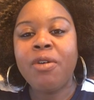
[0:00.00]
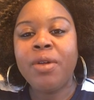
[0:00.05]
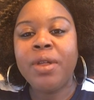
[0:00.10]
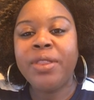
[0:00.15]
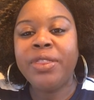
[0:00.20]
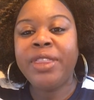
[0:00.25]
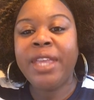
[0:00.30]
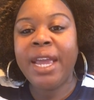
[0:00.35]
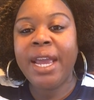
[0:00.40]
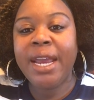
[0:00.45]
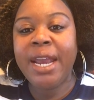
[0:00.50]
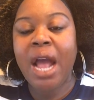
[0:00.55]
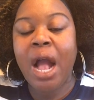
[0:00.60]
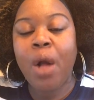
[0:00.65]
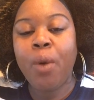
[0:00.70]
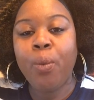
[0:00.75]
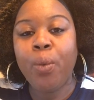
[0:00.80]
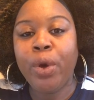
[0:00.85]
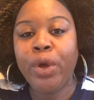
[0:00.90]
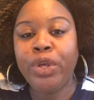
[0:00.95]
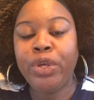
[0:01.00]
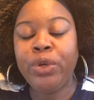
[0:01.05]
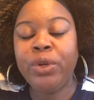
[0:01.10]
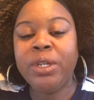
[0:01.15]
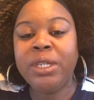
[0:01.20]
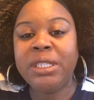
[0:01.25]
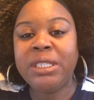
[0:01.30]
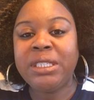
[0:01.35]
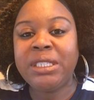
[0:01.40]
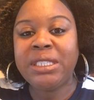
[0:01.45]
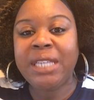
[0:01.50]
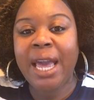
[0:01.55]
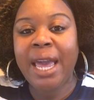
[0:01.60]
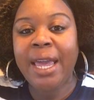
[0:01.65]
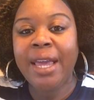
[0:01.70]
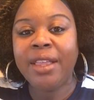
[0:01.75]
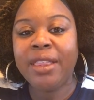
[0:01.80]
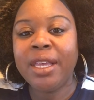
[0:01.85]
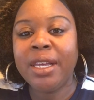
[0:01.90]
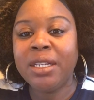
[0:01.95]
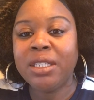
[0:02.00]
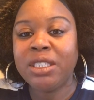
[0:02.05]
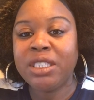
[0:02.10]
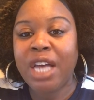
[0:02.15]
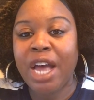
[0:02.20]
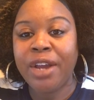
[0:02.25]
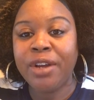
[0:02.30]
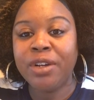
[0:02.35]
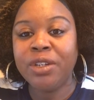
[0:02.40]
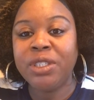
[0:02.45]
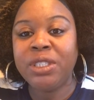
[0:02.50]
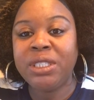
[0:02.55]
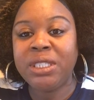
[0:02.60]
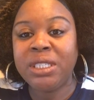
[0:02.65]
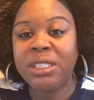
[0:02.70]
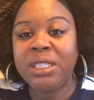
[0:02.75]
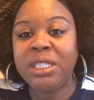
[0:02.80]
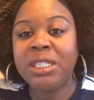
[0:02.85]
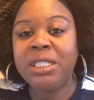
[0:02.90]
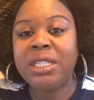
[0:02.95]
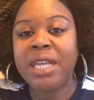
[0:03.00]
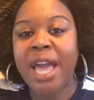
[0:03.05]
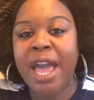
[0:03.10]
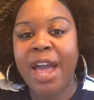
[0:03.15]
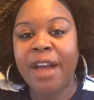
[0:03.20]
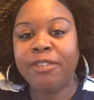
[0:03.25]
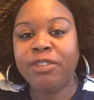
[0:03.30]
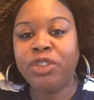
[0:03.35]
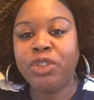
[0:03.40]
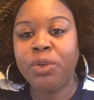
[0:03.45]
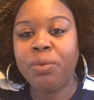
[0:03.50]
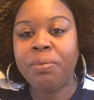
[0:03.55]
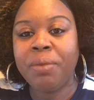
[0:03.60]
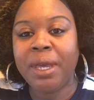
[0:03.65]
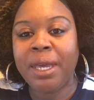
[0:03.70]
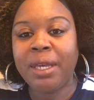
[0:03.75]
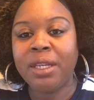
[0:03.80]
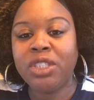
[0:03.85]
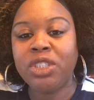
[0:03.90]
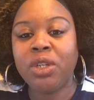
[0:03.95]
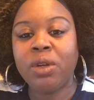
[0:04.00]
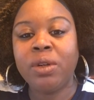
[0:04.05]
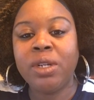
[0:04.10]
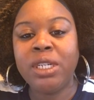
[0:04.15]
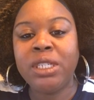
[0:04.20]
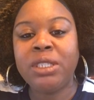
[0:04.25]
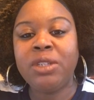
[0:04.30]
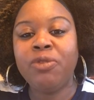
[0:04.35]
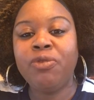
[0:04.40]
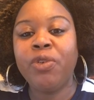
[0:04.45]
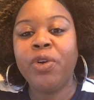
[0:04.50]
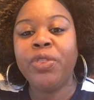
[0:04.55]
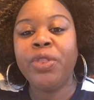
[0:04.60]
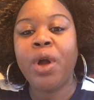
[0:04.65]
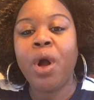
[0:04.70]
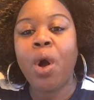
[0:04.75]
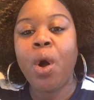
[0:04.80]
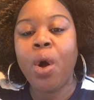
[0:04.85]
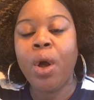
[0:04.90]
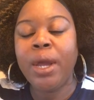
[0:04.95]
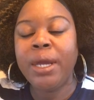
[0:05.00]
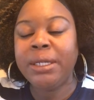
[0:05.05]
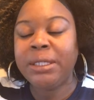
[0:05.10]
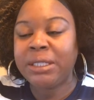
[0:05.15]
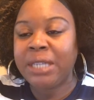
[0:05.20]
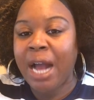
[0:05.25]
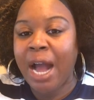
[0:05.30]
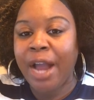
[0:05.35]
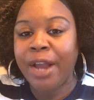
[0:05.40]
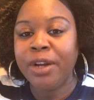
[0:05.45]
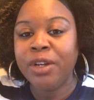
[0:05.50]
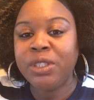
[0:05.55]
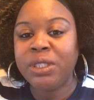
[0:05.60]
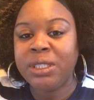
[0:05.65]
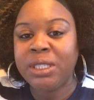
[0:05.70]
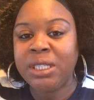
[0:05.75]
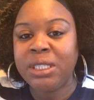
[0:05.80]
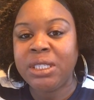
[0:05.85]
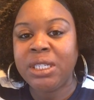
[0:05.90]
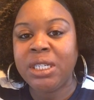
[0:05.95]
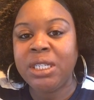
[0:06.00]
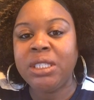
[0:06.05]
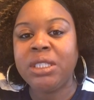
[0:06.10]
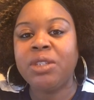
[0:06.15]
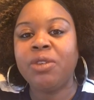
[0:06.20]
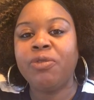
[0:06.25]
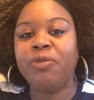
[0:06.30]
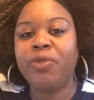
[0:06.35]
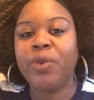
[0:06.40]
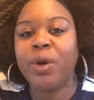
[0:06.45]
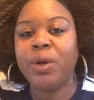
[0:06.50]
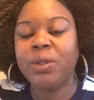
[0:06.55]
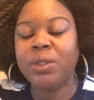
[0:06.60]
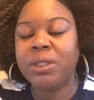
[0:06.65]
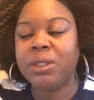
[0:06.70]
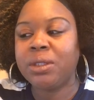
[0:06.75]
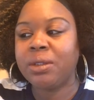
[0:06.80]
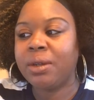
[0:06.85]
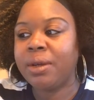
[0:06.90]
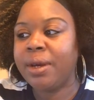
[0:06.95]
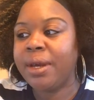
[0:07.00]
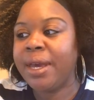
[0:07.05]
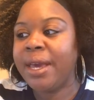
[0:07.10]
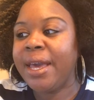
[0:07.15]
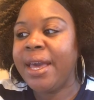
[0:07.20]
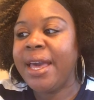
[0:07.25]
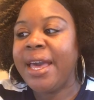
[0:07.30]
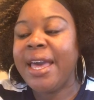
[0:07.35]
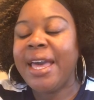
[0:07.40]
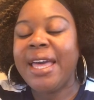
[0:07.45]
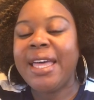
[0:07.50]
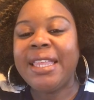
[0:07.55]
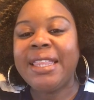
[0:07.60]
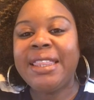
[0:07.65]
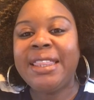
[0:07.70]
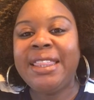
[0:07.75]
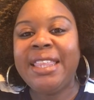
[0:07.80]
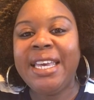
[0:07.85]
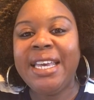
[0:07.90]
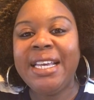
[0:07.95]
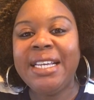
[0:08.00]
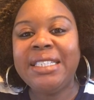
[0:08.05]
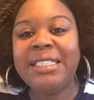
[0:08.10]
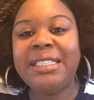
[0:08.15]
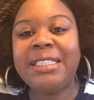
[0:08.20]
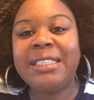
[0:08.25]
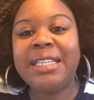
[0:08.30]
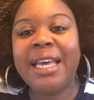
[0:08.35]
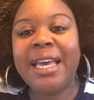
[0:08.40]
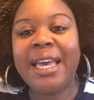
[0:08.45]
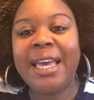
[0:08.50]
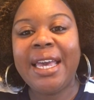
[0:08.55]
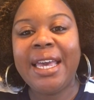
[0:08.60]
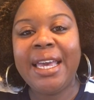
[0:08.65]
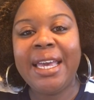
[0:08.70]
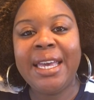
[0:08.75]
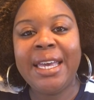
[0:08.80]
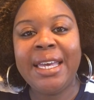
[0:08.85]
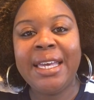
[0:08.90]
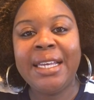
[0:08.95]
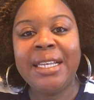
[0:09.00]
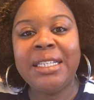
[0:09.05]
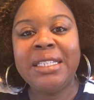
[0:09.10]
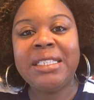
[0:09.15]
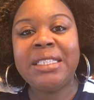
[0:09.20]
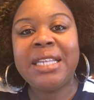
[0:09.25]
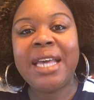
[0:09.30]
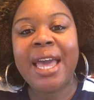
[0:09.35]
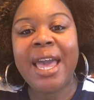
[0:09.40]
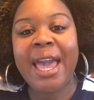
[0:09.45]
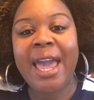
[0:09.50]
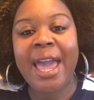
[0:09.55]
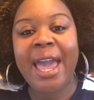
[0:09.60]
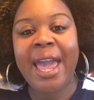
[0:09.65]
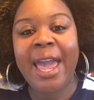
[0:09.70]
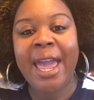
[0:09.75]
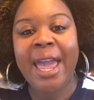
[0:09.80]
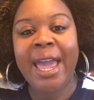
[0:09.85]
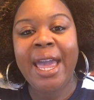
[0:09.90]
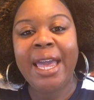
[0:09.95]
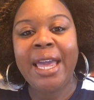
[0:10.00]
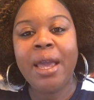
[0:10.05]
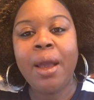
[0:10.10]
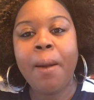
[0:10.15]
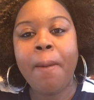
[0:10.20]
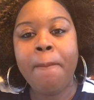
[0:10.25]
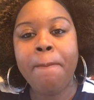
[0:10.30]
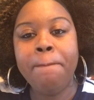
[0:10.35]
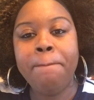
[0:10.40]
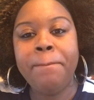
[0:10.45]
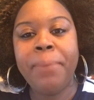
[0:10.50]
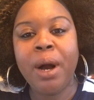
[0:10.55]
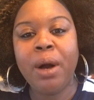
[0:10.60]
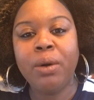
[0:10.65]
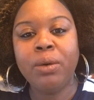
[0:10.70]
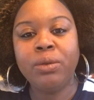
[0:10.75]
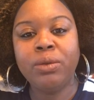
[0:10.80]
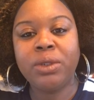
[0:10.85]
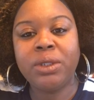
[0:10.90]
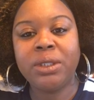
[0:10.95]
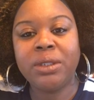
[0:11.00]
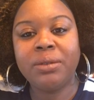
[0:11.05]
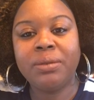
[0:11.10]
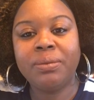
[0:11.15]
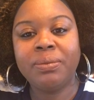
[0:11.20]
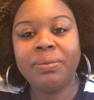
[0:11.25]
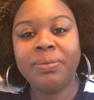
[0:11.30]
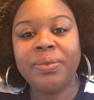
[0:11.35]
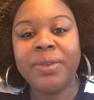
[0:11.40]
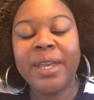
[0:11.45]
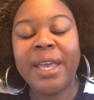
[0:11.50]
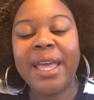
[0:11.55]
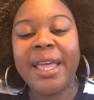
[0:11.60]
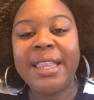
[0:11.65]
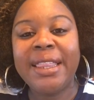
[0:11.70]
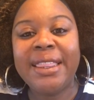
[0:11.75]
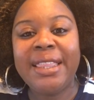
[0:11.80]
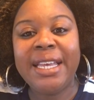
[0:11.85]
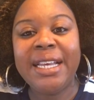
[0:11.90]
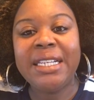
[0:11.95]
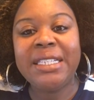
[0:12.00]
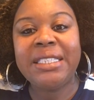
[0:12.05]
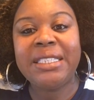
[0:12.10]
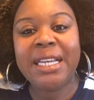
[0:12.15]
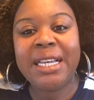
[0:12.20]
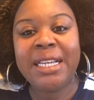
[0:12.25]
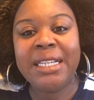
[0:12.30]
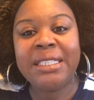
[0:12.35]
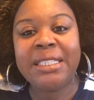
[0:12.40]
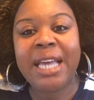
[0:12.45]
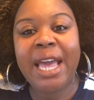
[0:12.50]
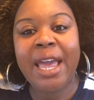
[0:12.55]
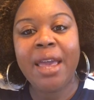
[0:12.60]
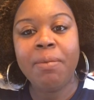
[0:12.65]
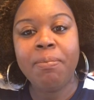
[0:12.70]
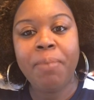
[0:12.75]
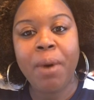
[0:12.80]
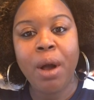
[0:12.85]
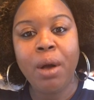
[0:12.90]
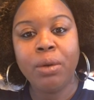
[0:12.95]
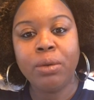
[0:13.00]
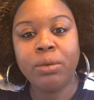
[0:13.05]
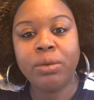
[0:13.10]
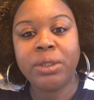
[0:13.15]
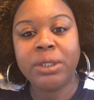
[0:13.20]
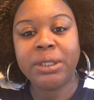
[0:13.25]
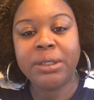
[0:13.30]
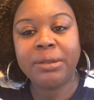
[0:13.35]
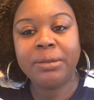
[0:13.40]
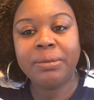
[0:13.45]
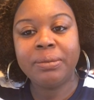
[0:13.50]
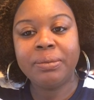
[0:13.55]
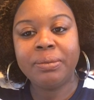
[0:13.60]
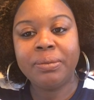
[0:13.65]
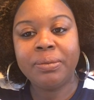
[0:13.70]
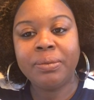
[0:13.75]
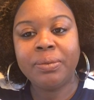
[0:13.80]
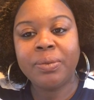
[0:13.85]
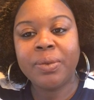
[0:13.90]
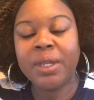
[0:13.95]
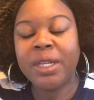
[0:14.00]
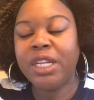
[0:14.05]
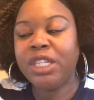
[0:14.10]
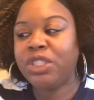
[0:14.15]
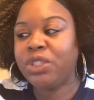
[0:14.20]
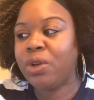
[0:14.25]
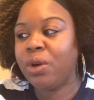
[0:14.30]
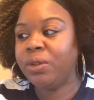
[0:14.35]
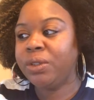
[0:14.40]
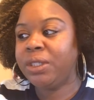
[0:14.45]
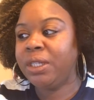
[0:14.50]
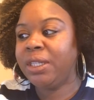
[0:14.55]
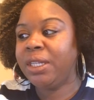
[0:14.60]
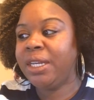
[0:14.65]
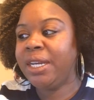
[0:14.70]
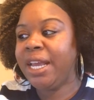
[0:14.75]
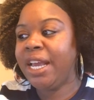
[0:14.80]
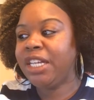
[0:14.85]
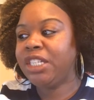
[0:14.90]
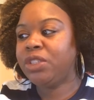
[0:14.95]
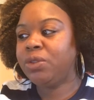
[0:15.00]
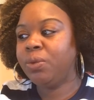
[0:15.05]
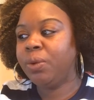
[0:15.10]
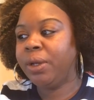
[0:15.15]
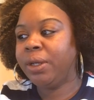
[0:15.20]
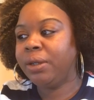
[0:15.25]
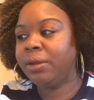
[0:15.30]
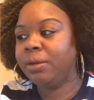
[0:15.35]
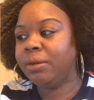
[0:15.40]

Then I want you to say the entire sentence after me. So listen for the entire sentence first. This is a boat. This is a boat. Let's go to the next one.